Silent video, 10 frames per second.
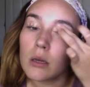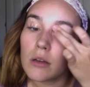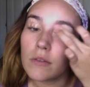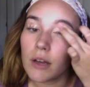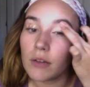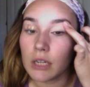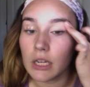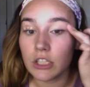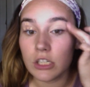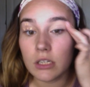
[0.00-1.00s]

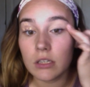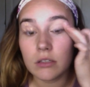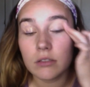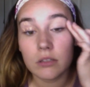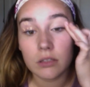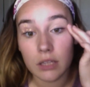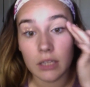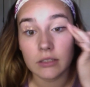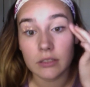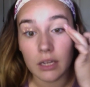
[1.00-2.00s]
foundation,
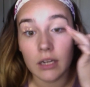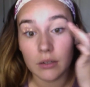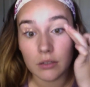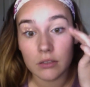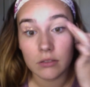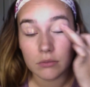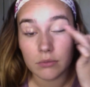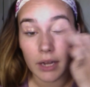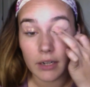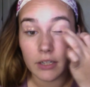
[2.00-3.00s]
that's like
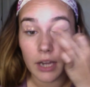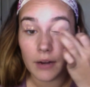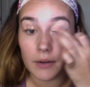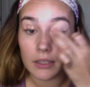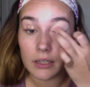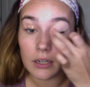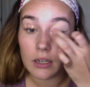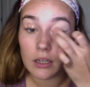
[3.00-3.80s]
ride or die right there.